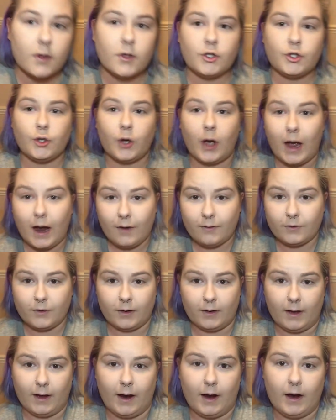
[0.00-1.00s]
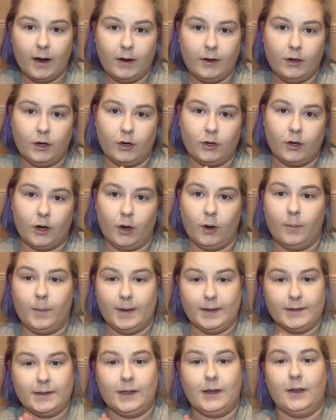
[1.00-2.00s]
So after that, you're now
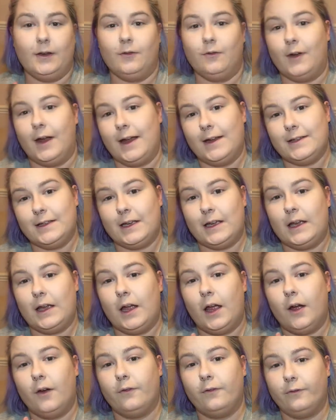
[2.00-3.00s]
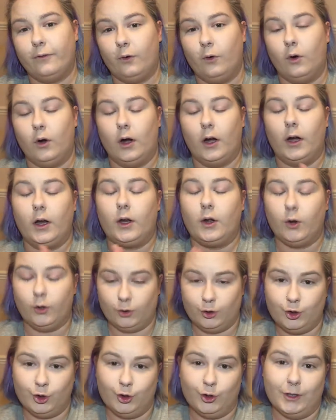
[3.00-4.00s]
basically ready for
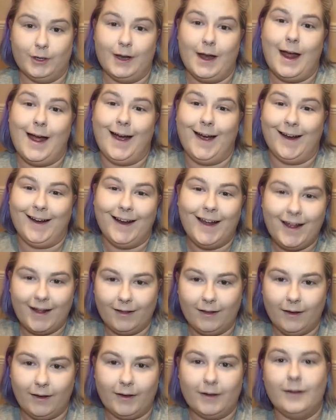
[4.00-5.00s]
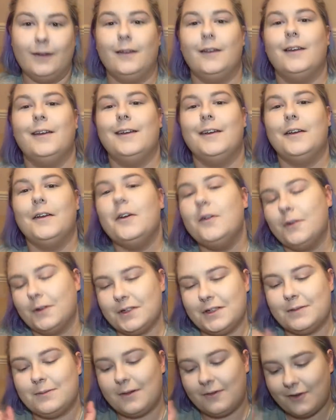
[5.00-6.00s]
contouring and highlighting,
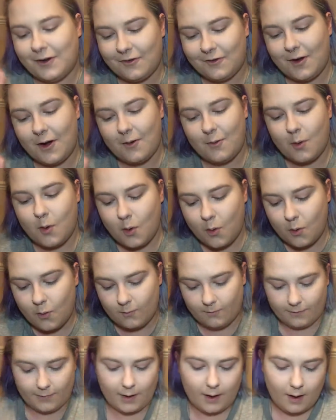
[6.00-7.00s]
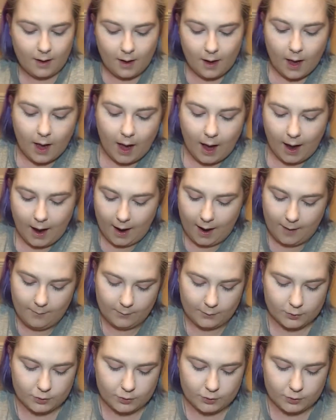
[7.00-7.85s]
which is my favourite. Woo!